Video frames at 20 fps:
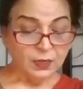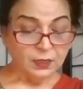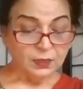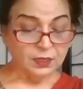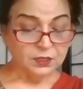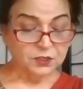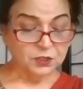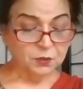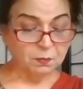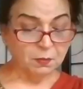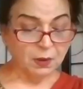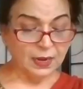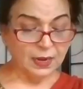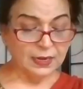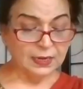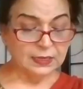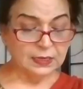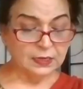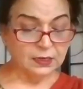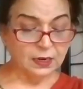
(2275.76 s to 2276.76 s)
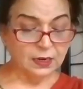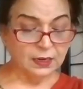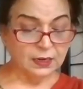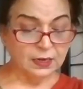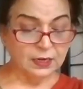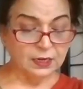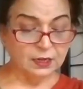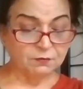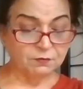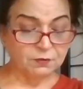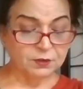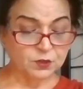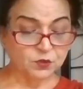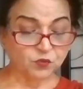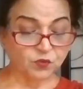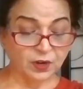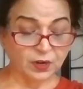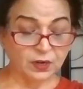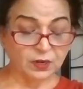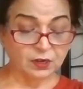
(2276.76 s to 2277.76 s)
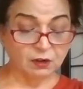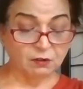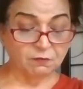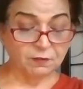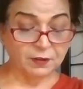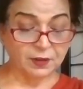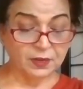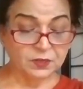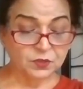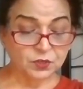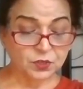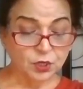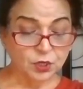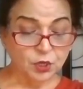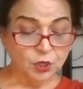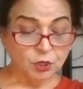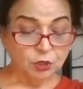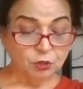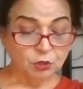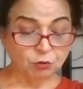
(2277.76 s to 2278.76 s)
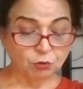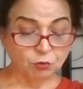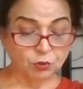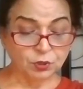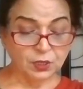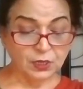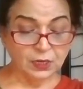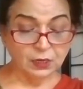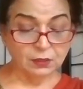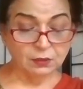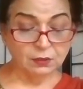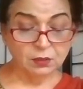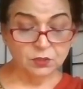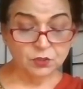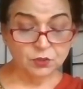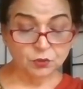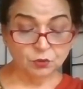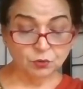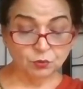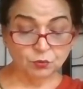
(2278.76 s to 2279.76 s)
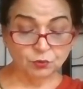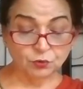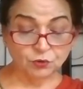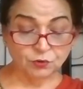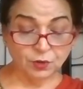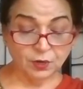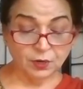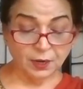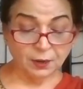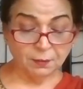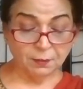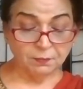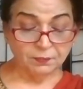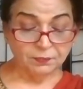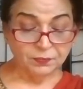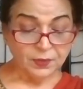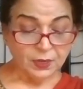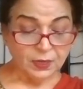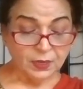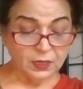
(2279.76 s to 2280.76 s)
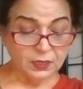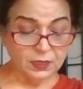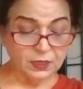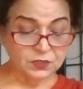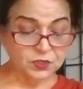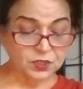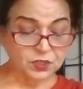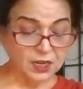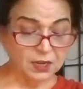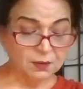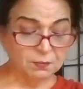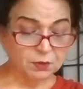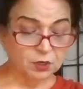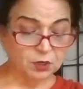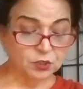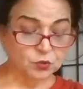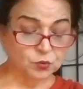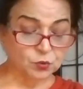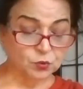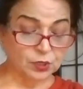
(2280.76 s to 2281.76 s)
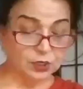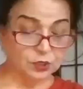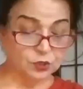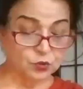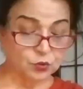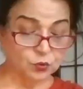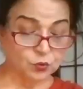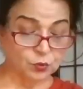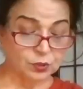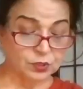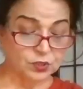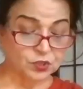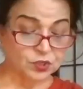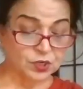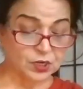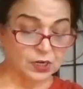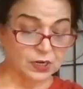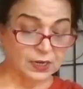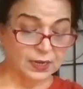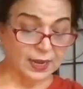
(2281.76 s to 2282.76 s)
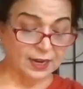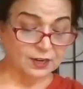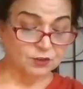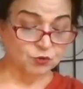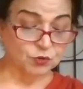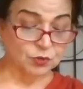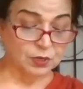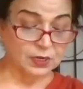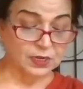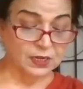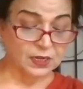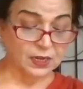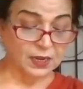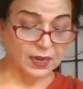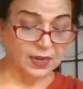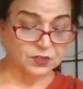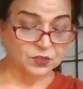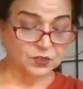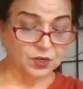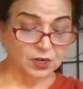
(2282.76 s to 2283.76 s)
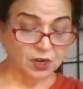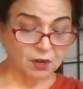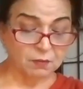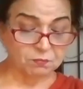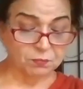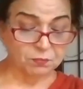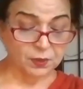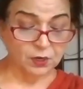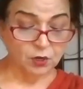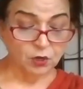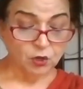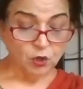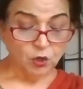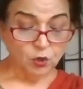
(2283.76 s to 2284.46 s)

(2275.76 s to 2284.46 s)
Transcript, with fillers: The smile did not leave his frontal face, though the others grew grim in the same cajoling tone, still casually, he asked Akampan,